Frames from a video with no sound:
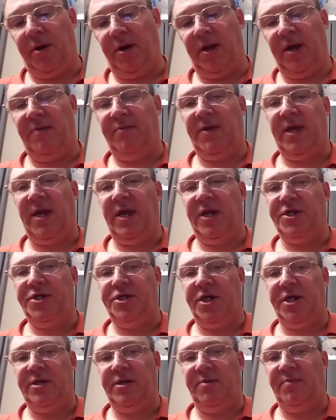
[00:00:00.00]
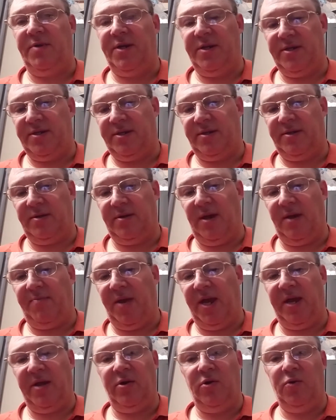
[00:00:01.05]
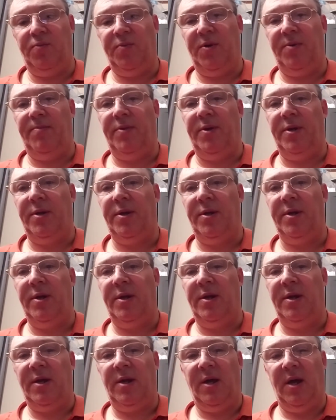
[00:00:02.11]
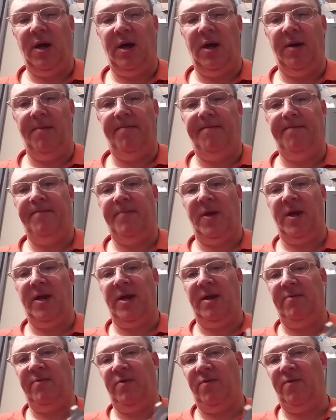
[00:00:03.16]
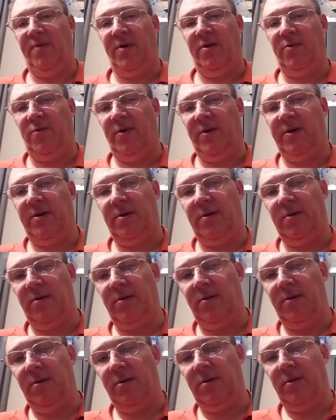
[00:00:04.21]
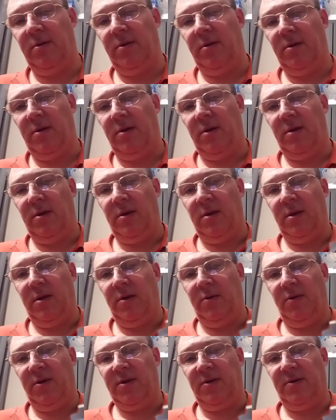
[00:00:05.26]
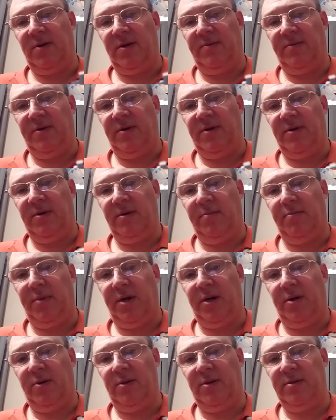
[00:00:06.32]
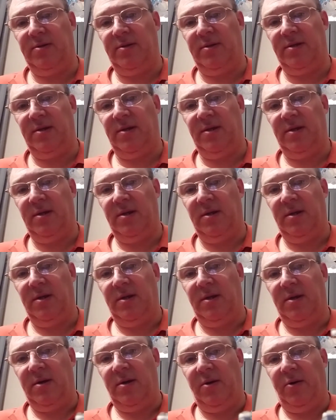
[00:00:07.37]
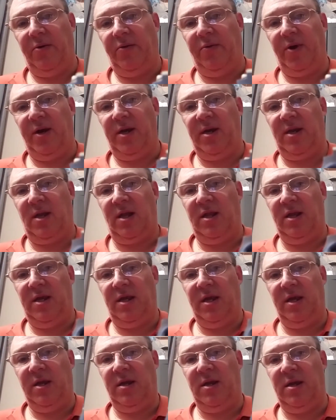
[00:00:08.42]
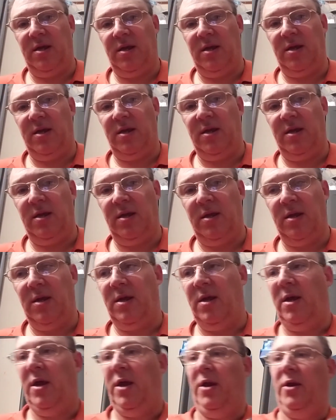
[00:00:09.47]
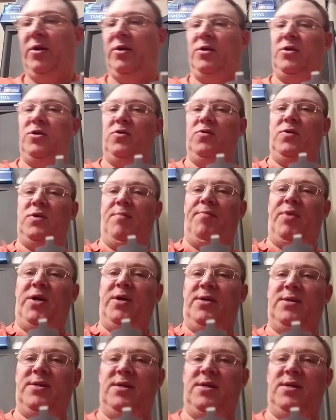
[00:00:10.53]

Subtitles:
I haven't gas checked them. I pan lubed them. I have no fouling whatsoever. The barrel is right clean. And you can do a comparison